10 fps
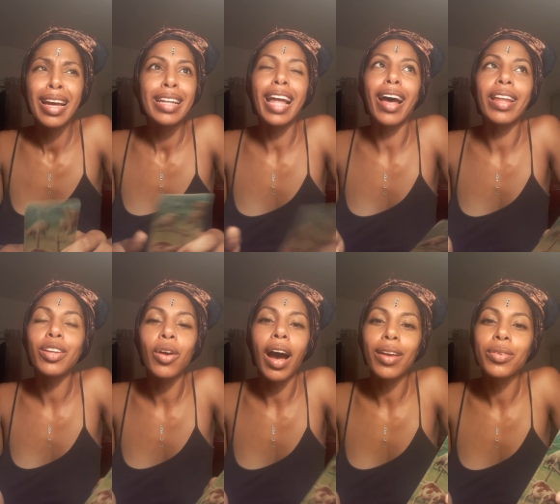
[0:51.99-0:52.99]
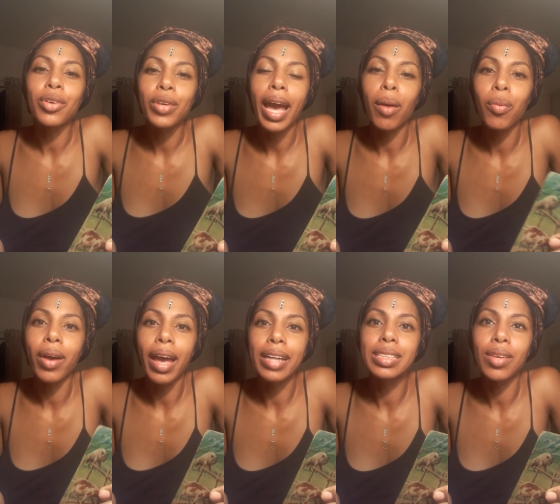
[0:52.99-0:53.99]
now, you know, I don't know cowboy
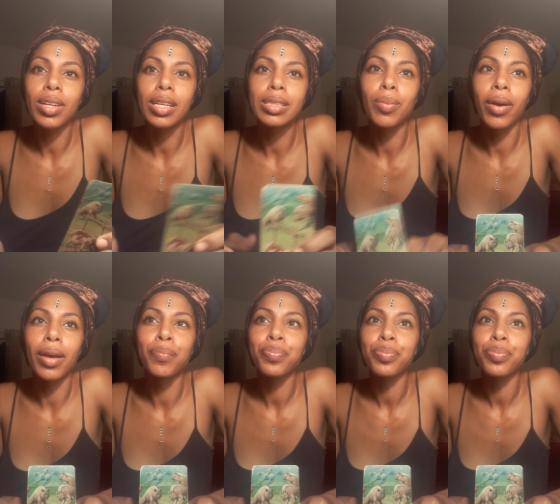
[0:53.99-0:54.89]
activities, but